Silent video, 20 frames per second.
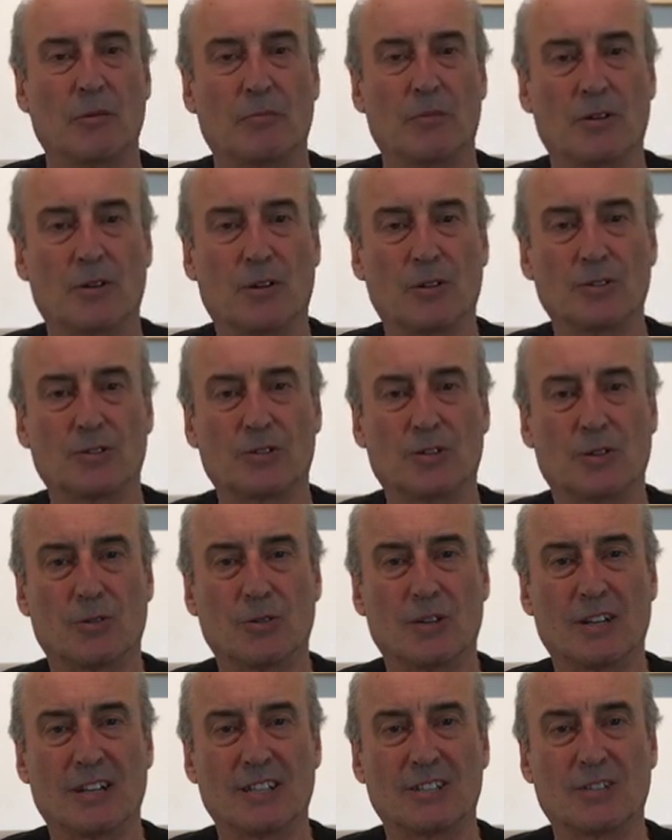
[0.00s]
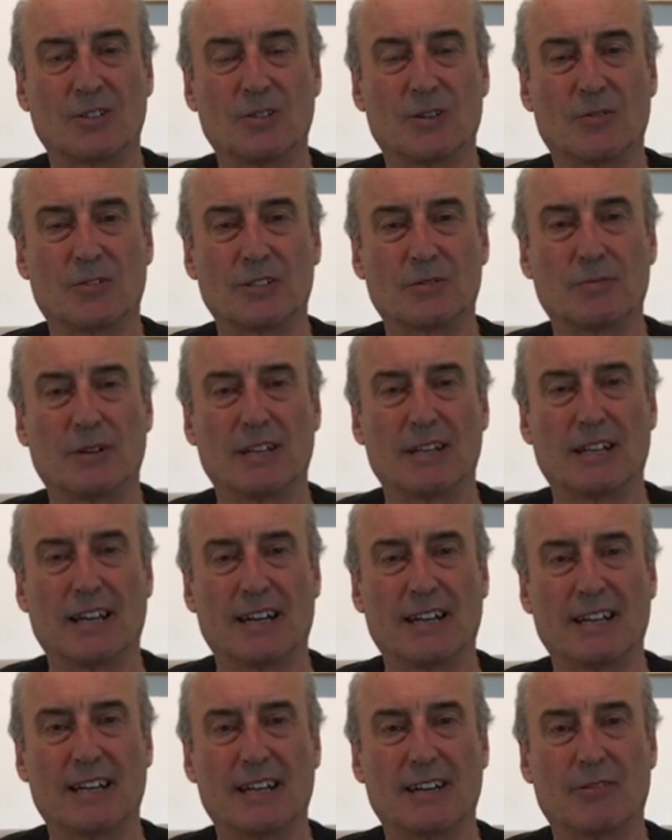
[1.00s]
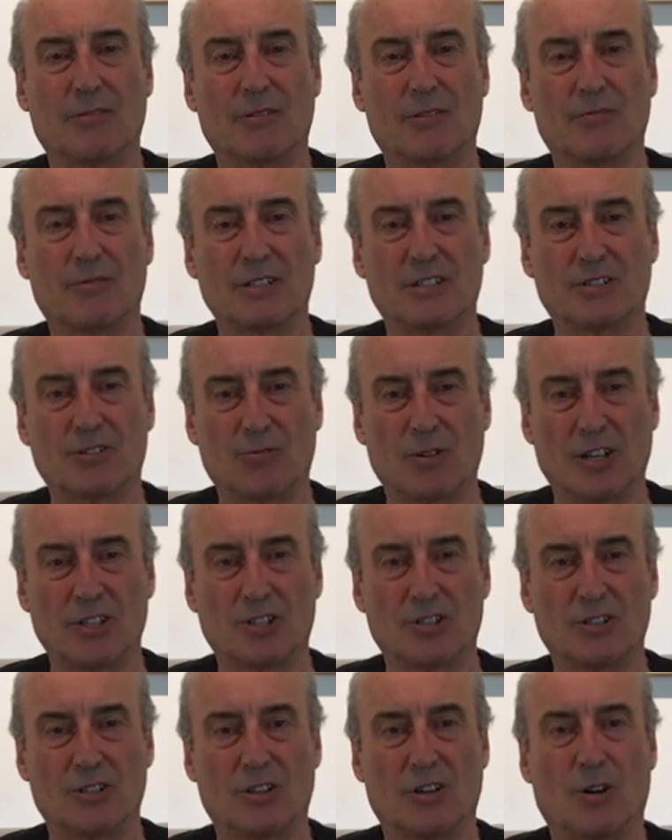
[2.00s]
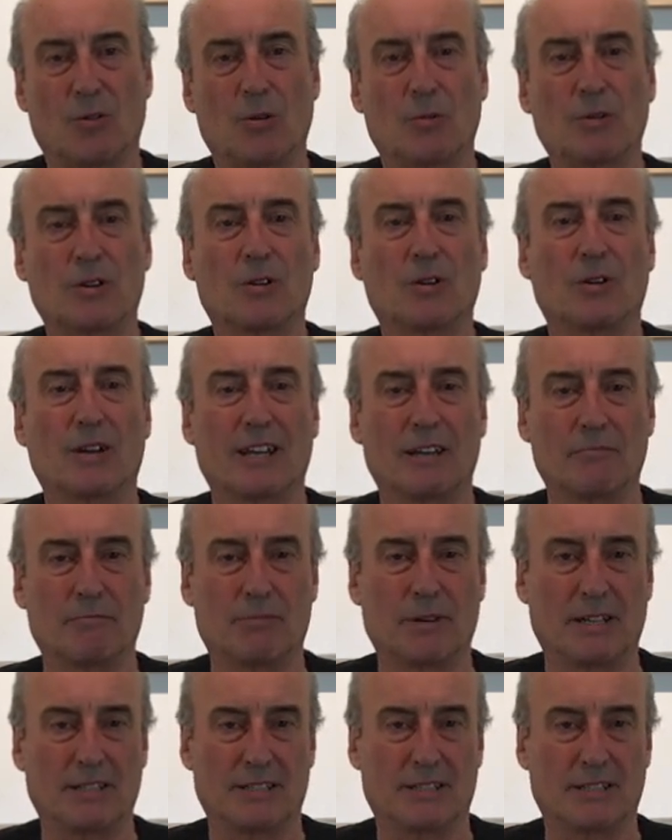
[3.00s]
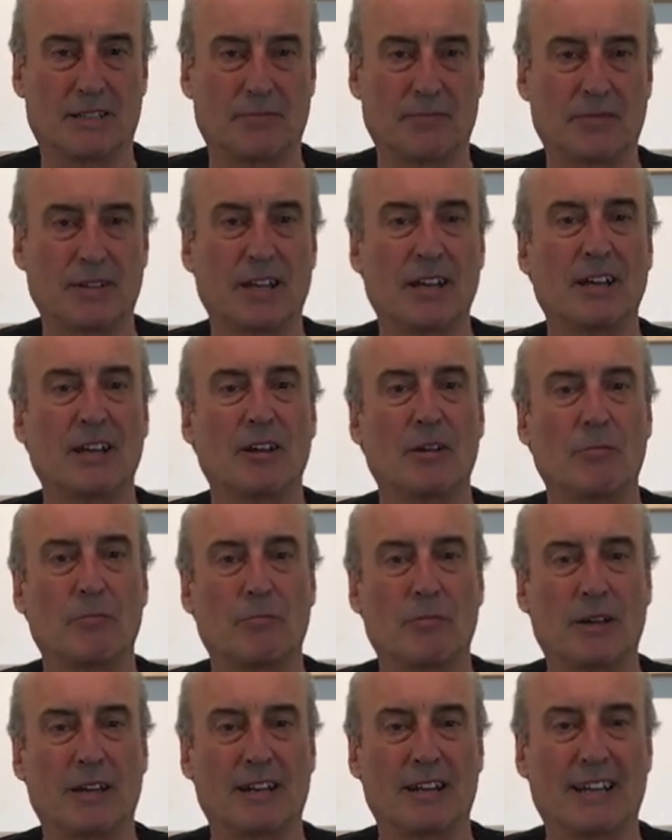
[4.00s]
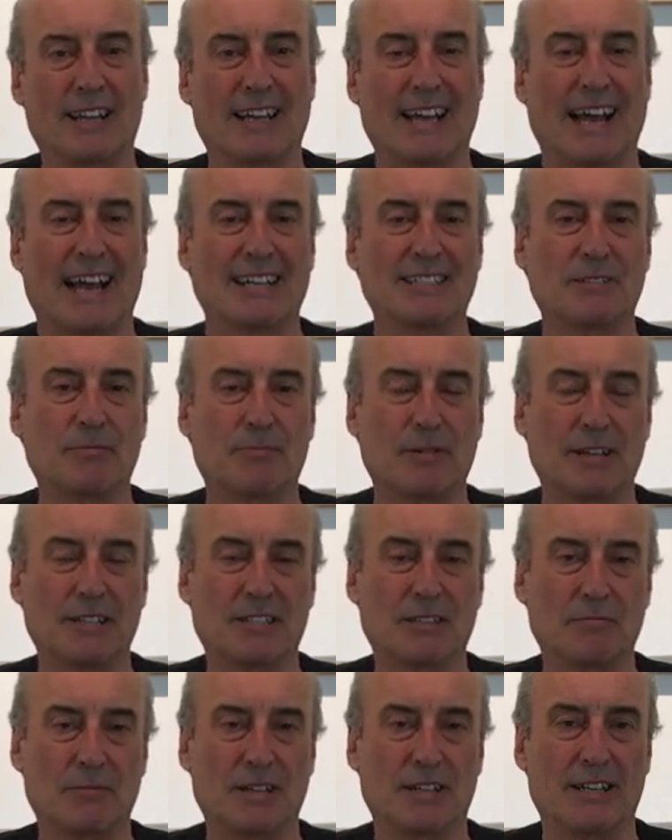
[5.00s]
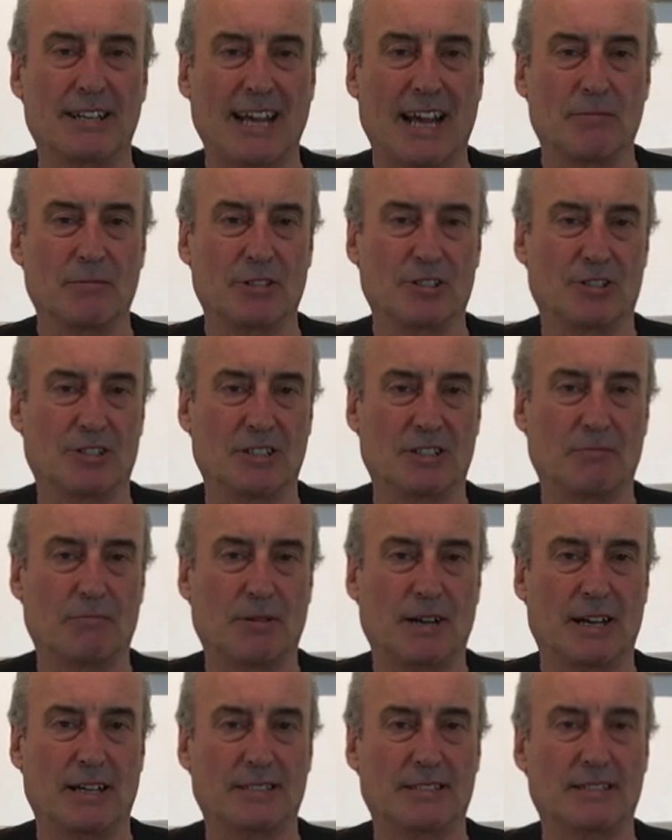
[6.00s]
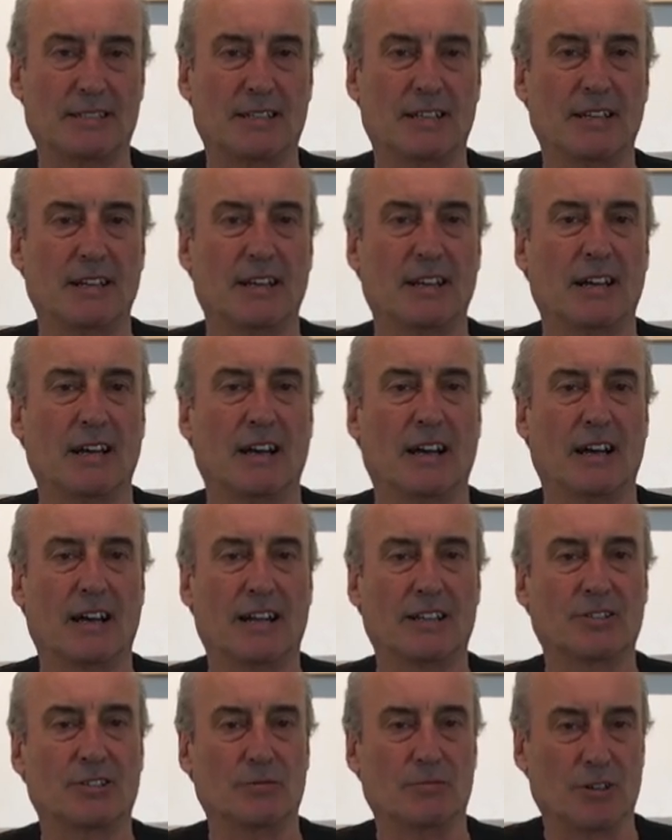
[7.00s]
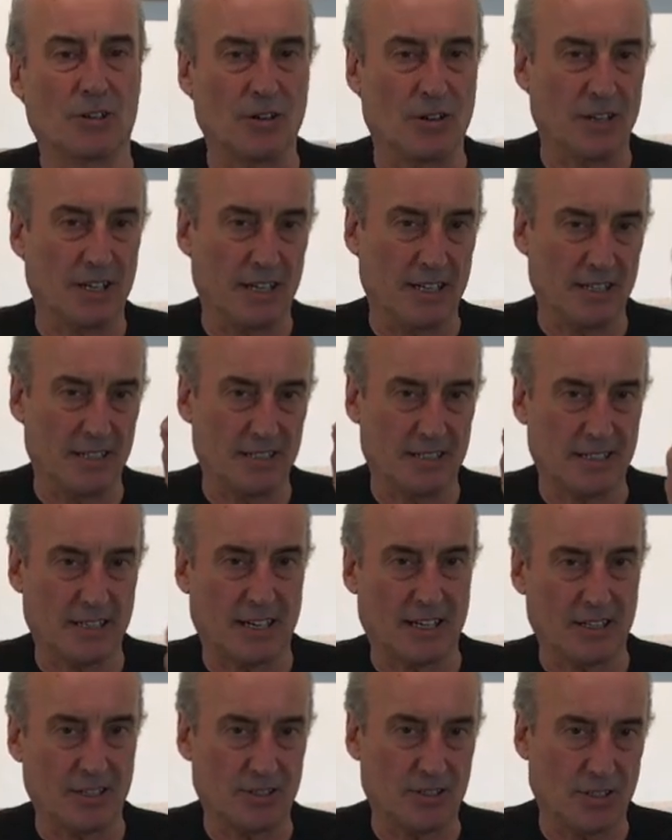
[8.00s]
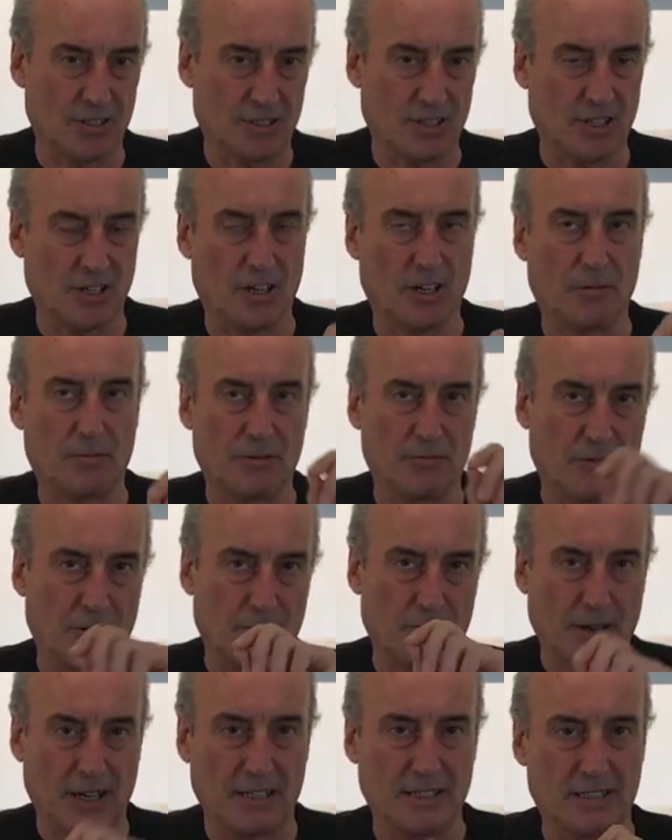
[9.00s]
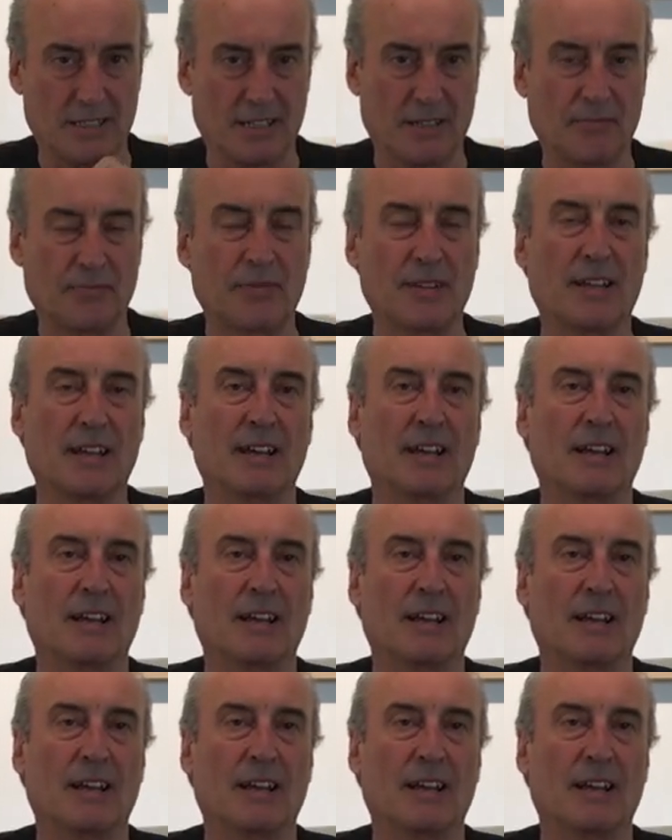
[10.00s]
But also you need to know if there's been any restoration or what we call inpainting, meaning has a painting been damaged in the past and has somebody gone in and started touching it up and repainting.